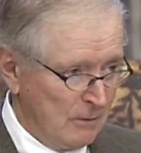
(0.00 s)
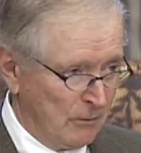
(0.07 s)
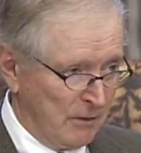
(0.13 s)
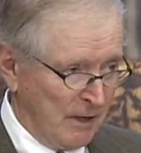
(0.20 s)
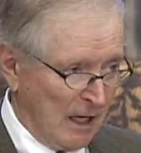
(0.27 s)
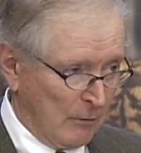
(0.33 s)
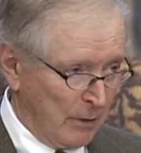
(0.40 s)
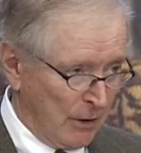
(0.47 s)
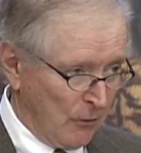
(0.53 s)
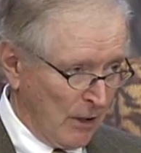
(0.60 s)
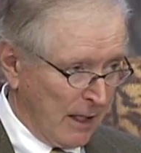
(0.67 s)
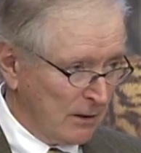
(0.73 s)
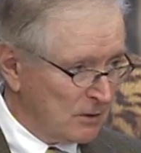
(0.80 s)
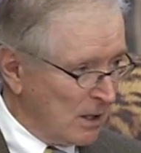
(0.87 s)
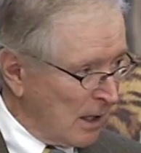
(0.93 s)
We've now been
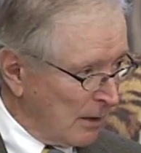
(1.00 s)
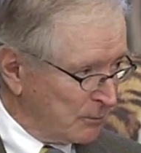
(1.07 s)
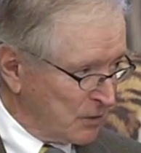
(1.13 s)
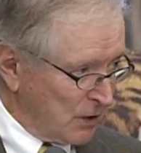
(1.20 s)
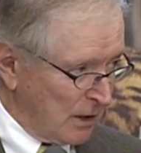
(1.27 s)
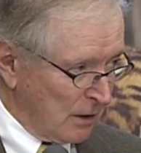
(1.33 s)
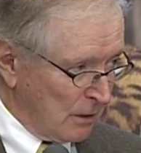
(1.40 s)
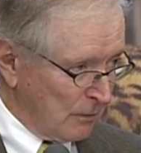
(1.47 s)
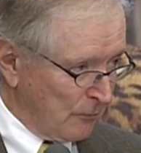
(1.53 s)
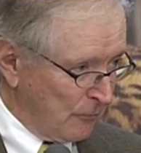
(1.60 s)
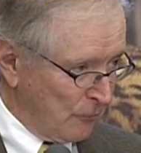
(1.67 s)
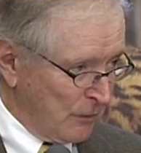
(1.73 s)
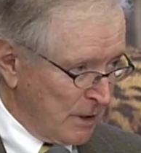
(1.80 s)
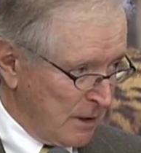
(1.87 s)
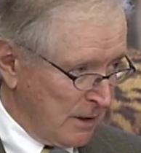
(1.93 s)
ranked top tier
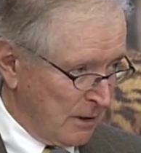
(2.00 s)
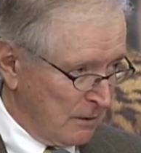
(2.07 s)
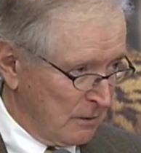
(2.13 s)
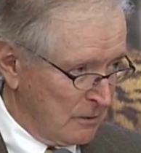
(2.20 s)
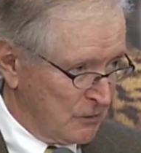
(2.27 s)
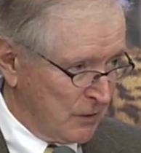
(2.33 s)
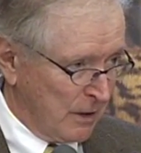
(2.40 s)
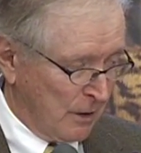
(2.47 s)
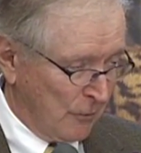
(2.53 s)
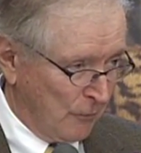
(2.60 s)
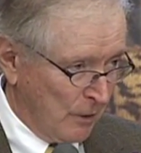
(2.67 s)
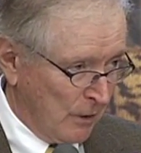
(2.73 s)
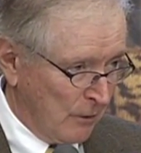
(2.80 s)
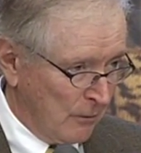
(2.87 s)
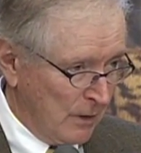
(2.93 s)
3 years in a
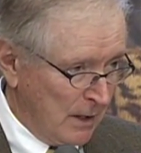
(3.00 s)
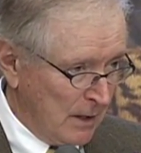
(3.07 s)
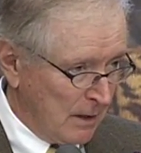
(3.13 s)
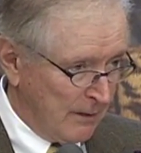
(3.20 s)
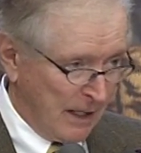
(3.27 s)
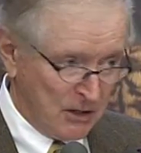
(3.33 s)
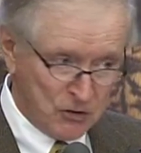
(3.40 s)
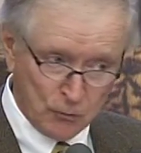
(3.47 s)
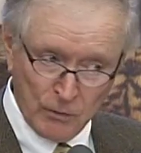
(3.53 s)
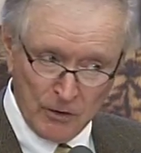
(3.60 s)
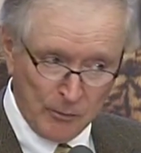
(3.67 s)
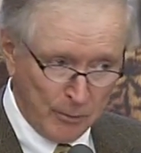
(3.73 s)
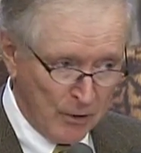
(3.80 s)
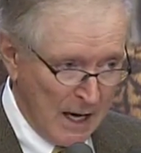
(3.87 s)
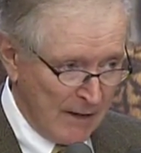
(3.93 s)
row. That's
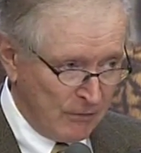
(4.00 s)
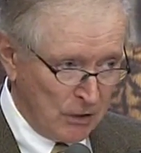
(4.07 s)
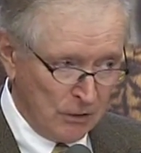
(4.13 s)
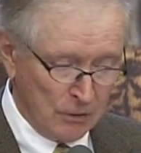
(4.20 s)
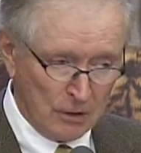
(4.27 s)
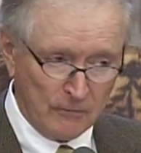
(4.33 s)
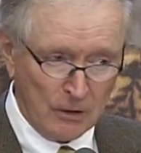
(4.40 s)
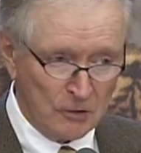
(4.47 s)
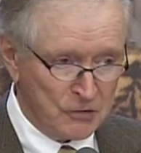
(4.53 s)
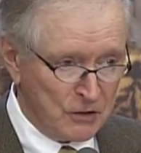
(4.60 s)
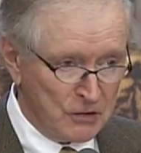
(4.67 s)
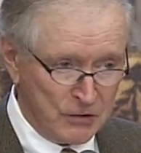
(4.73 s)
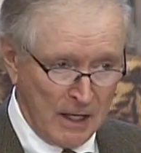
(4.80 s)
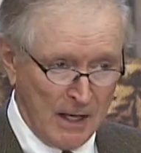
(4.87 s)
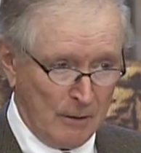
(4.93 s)
with private
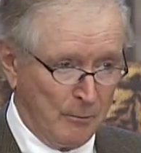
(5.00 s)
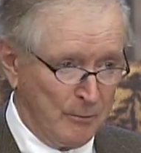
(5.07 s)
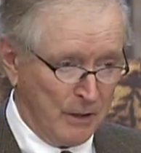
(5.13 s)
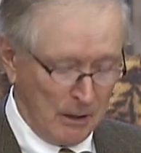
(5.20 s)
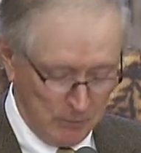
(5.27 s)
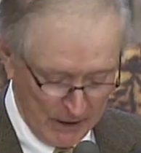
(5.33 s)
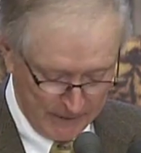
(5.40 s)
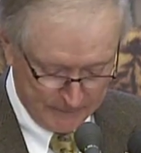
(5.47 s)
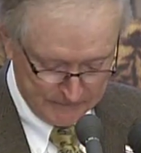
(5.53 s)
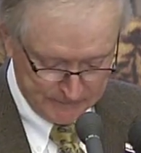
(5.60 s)
universities and public.